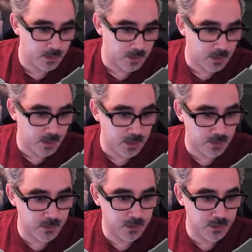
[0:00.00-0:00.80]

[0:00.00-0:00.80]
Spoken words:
And then jump